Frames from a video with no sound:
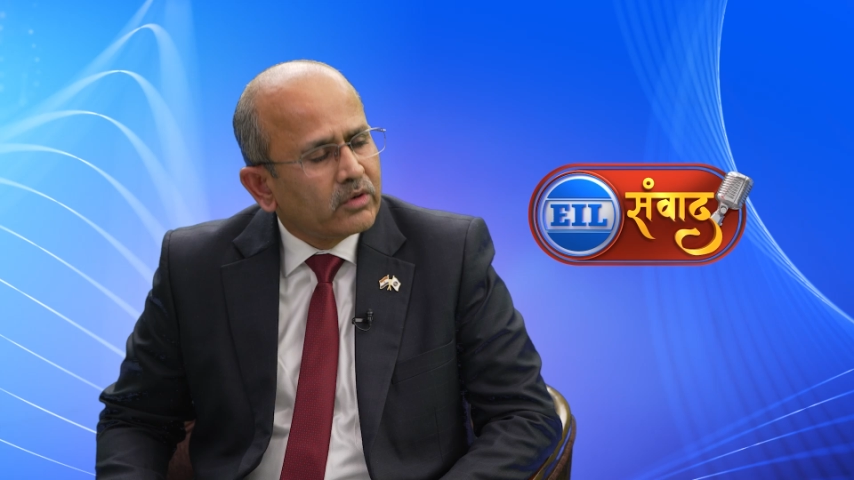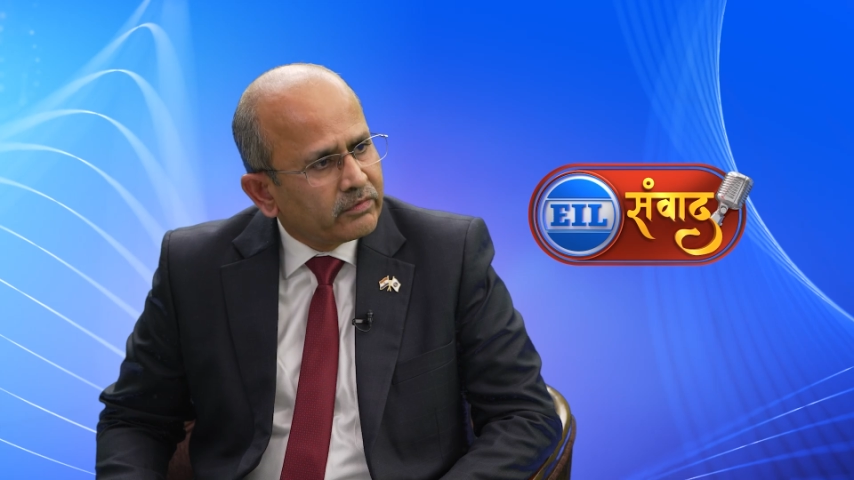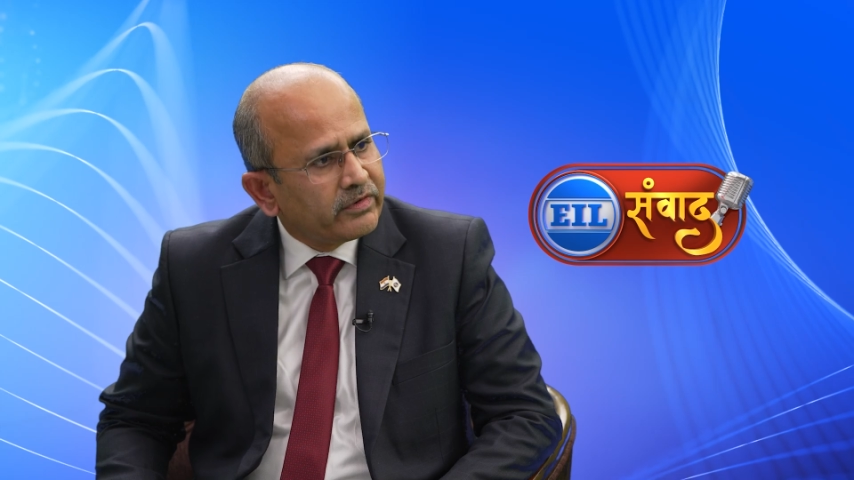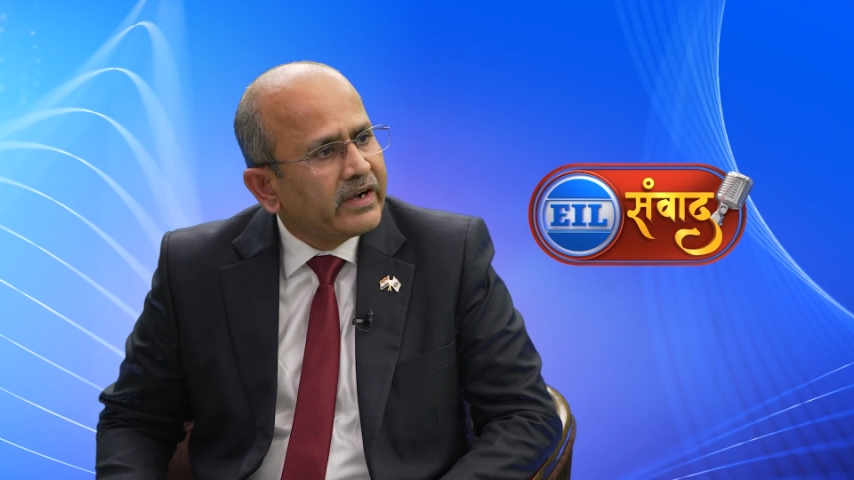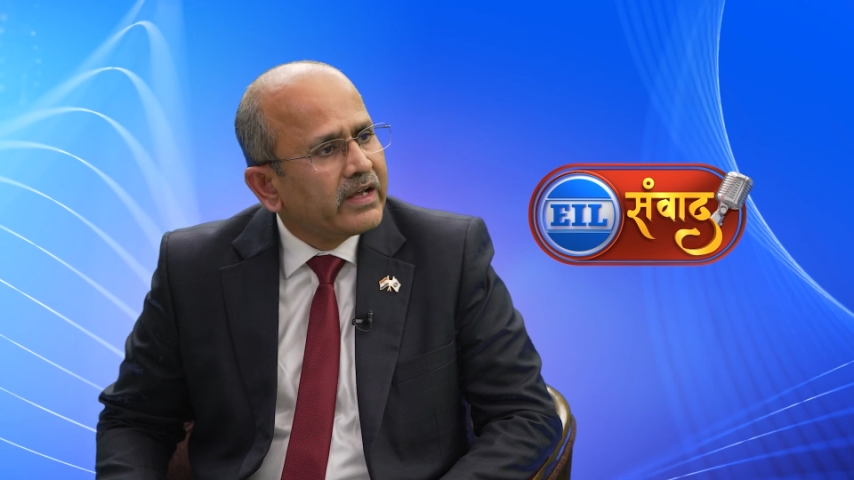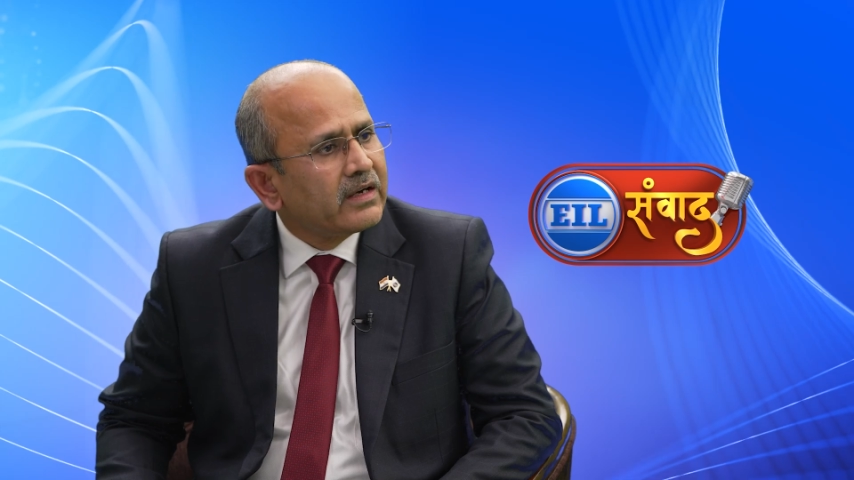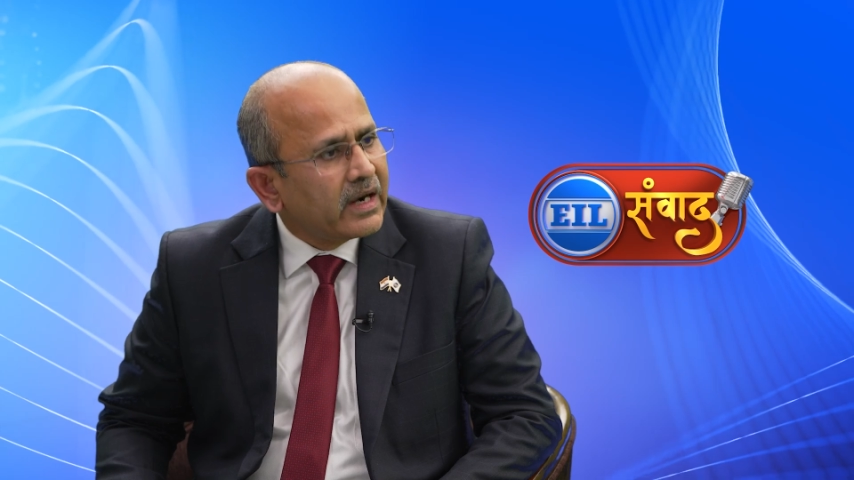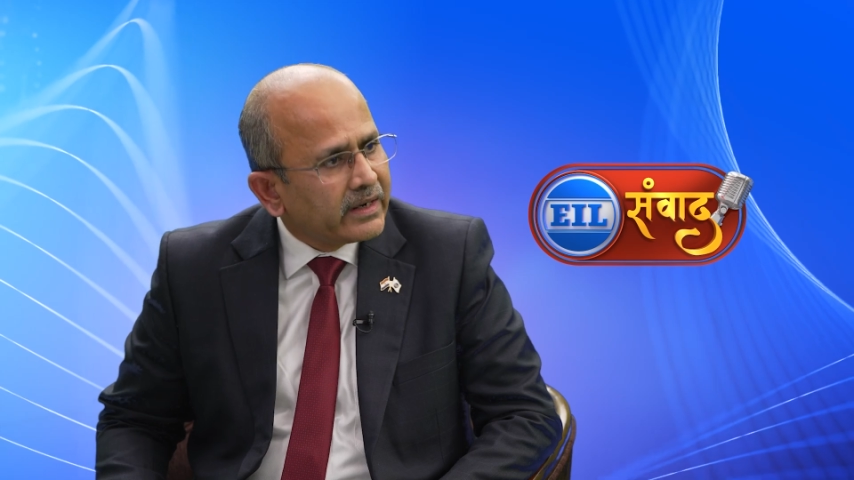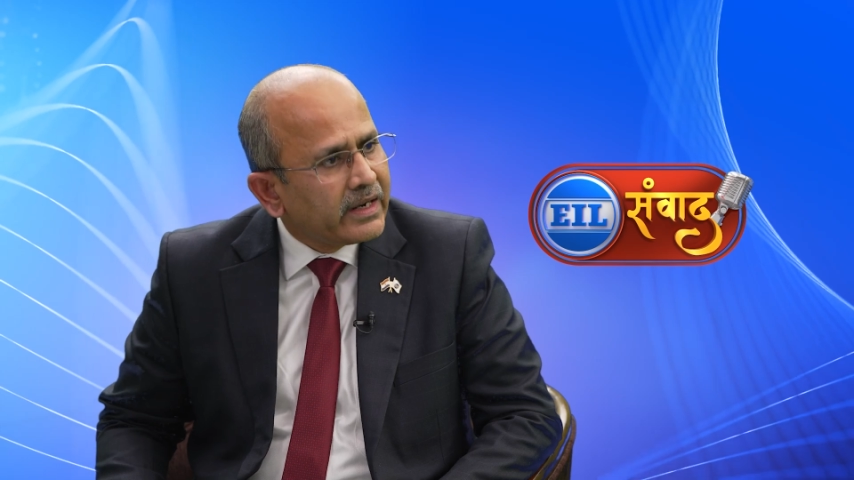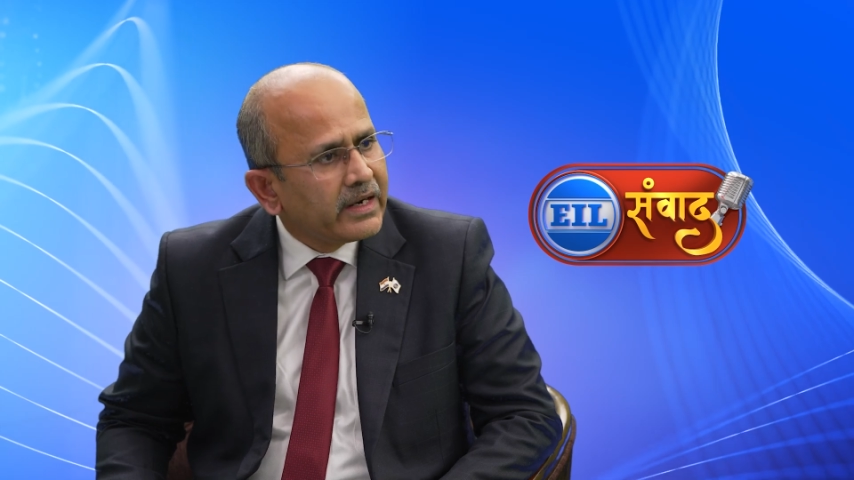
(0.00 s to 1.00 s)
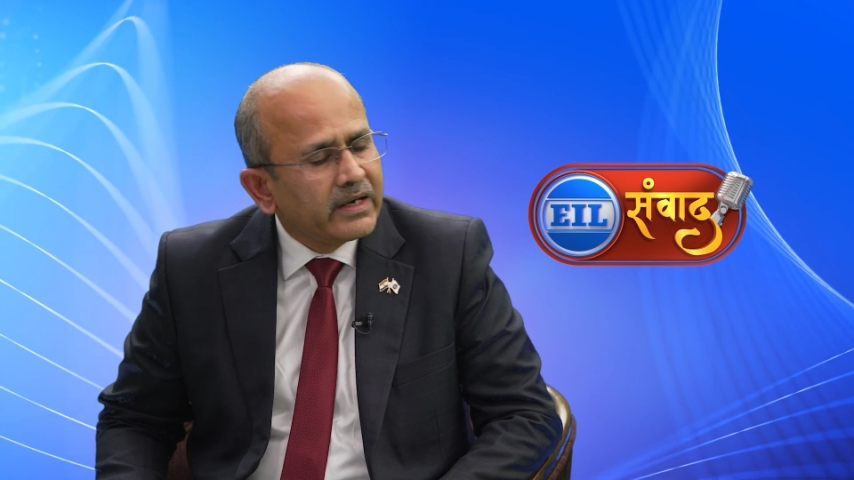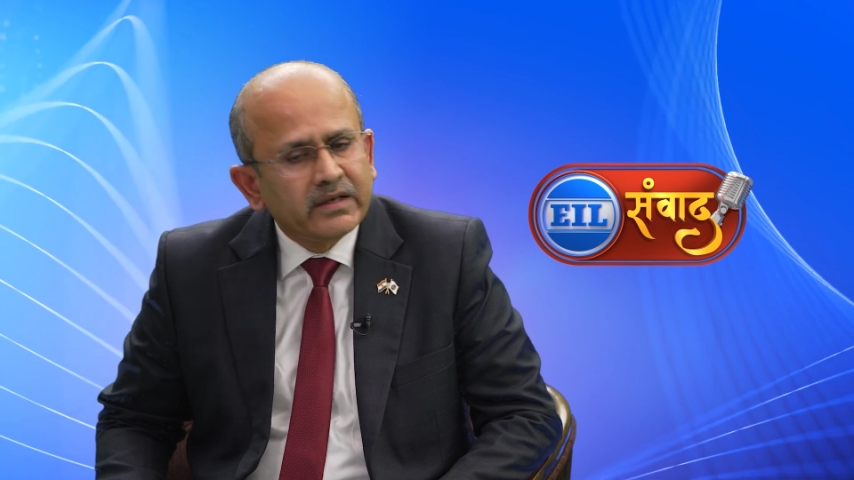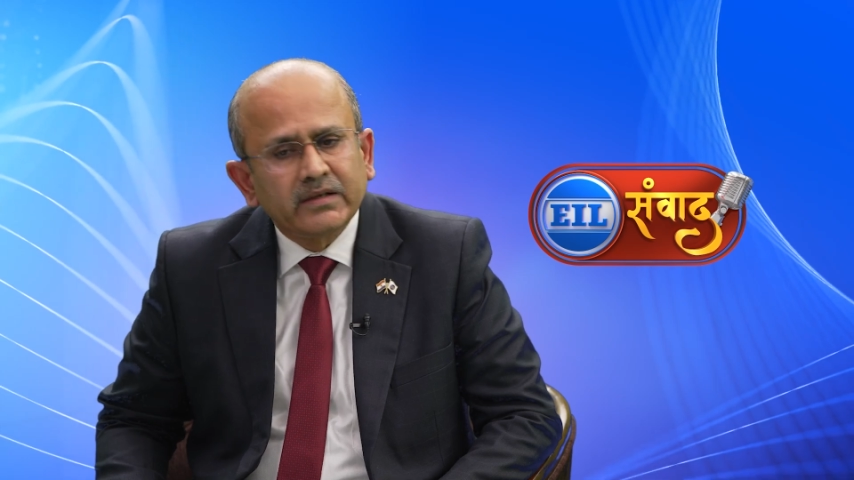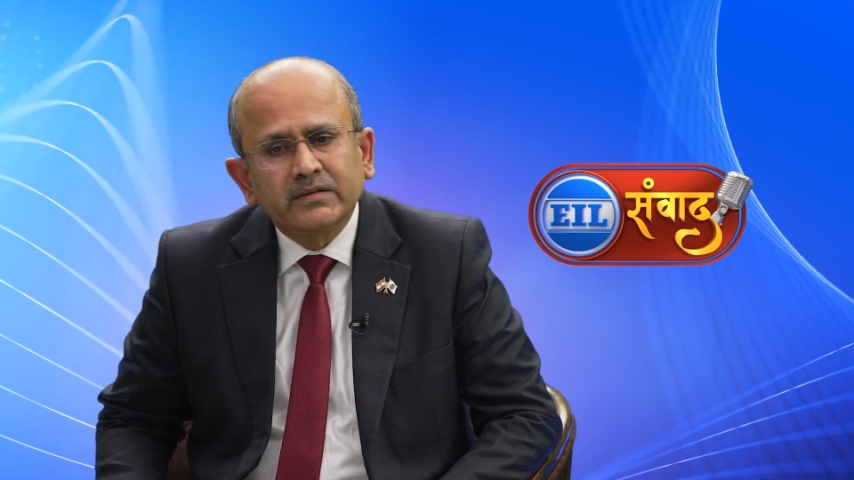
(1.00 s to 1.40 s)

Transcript: of India mandate